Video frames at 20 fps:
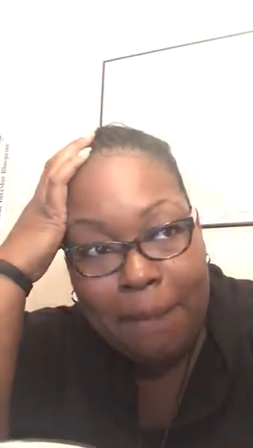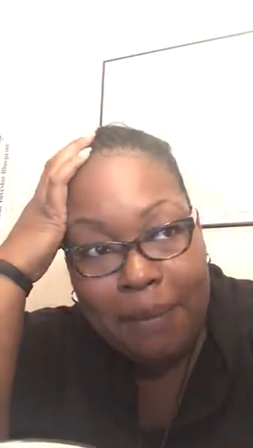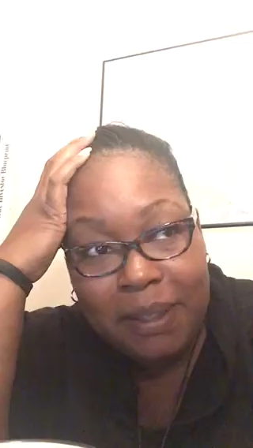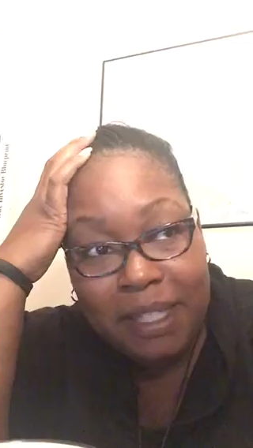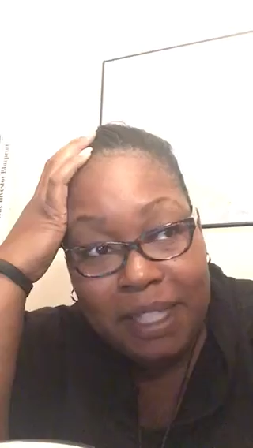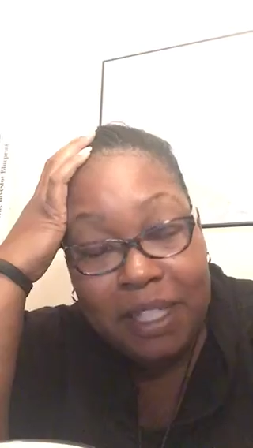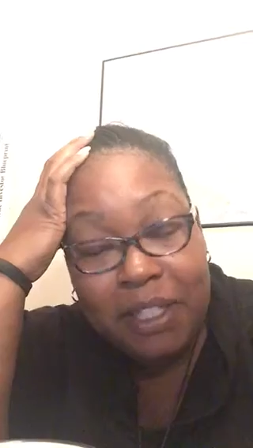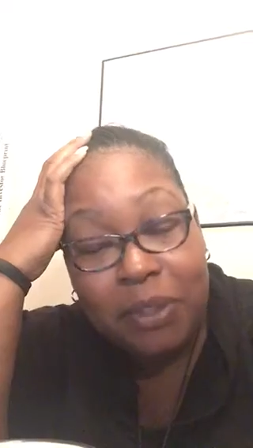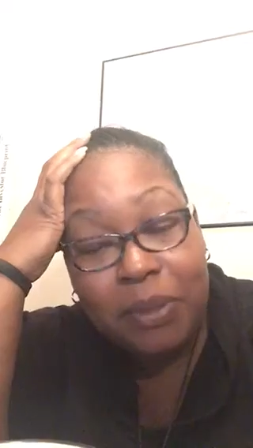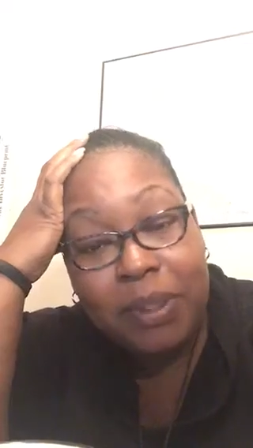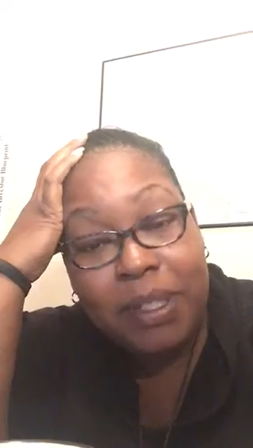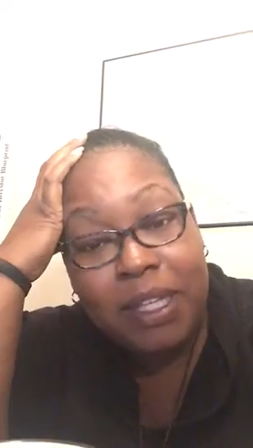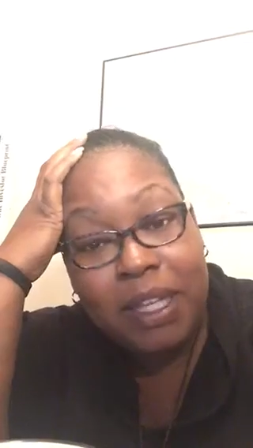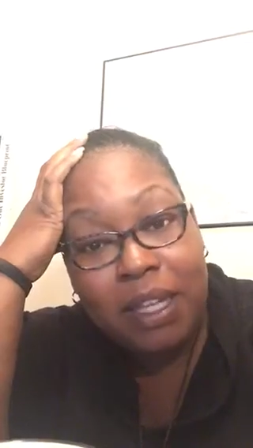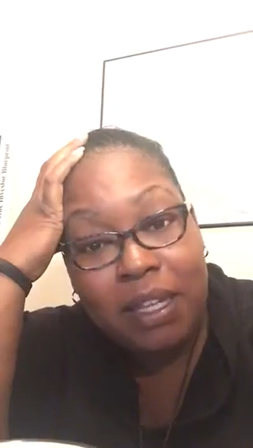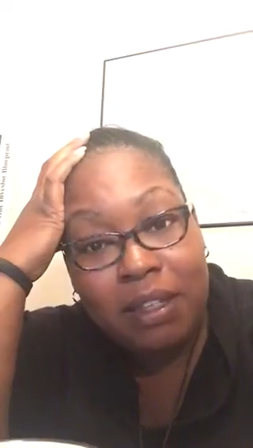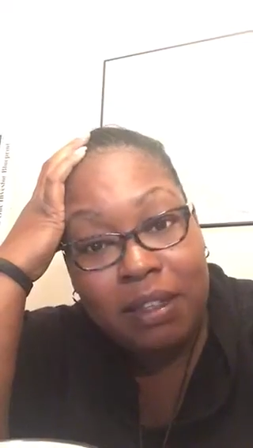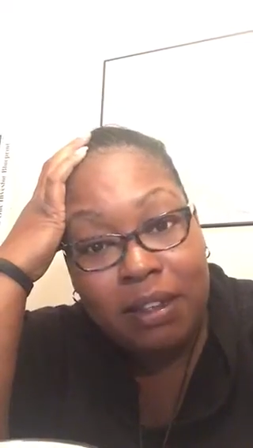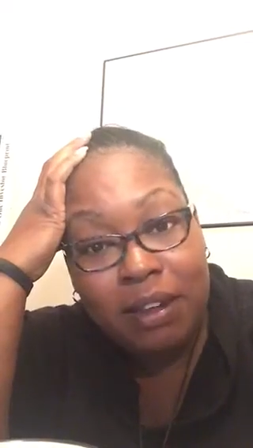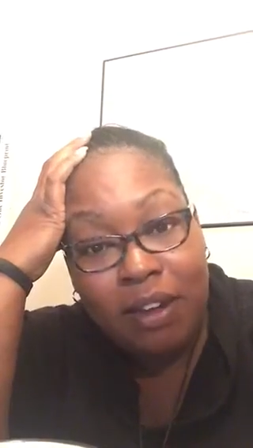
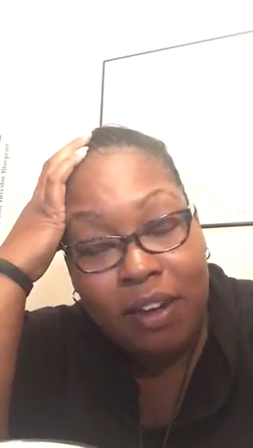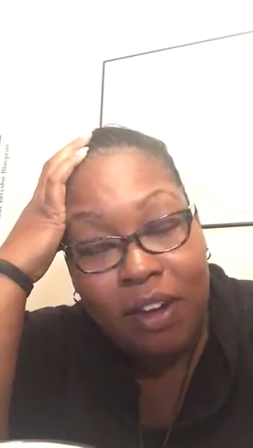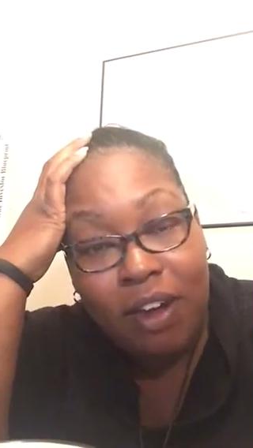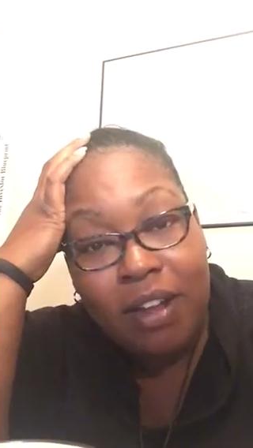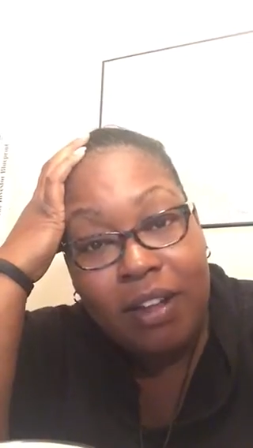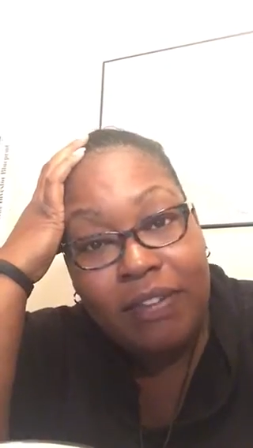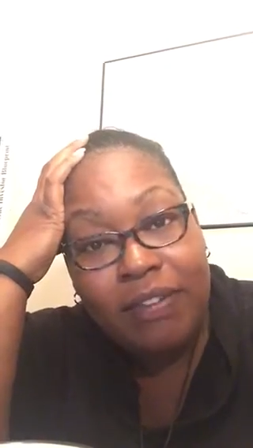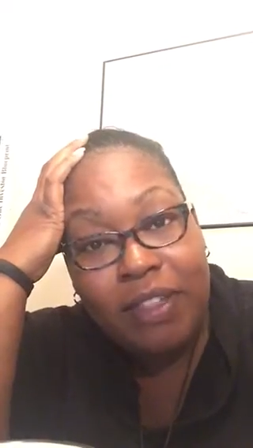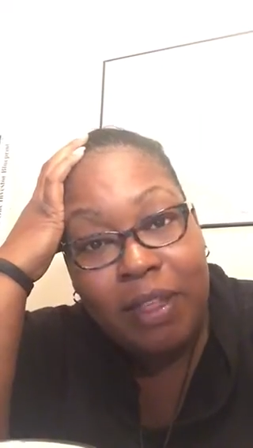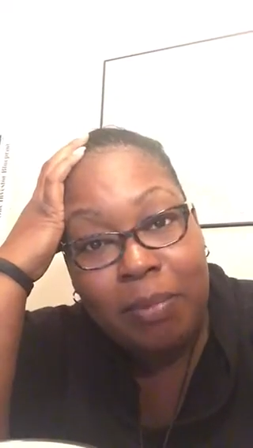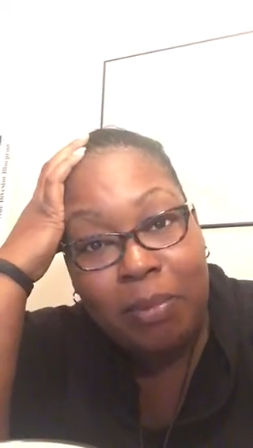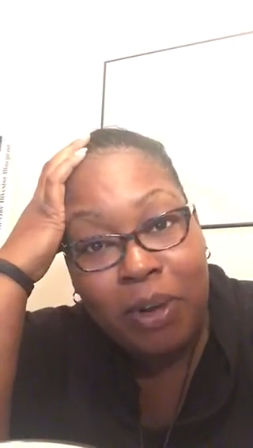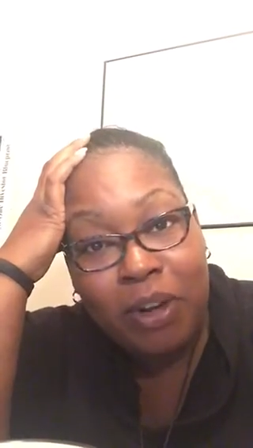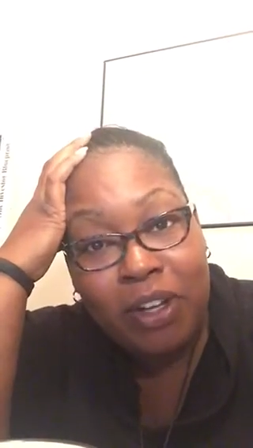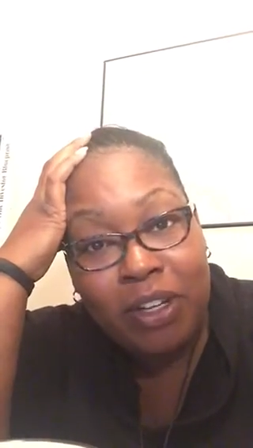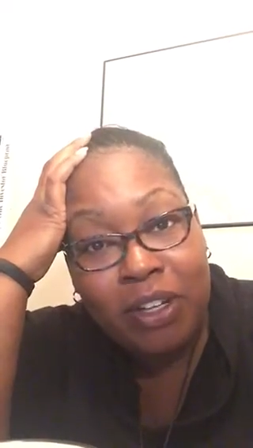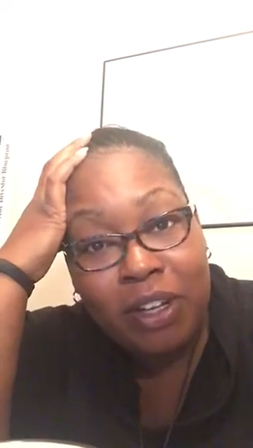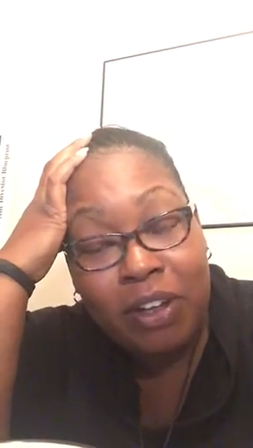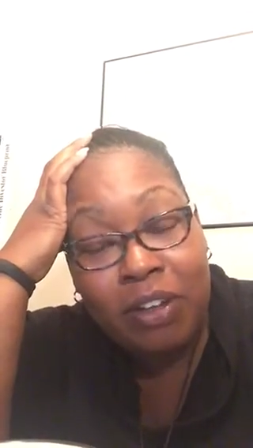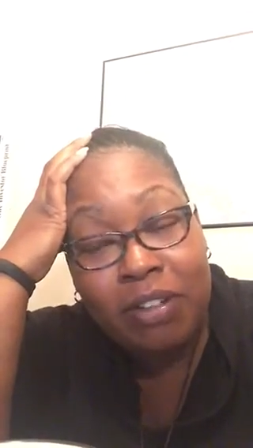literally, all of them
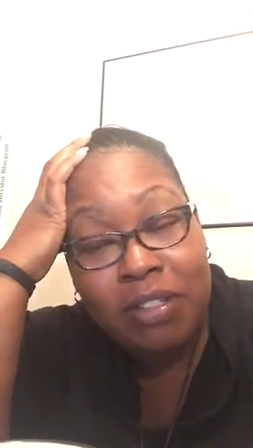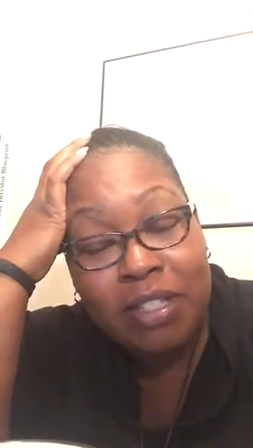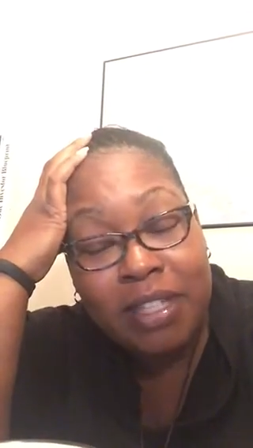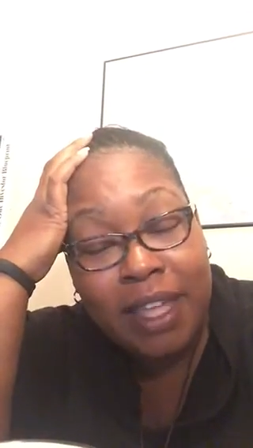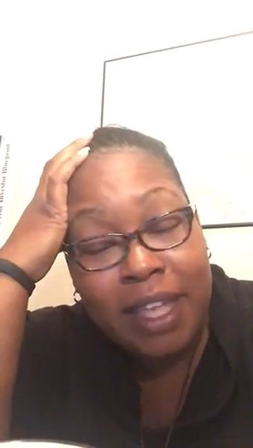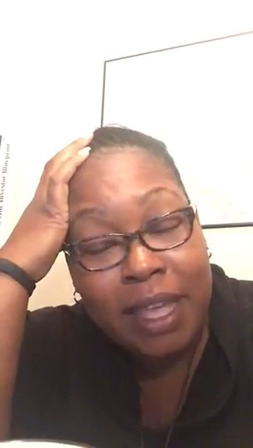are adults.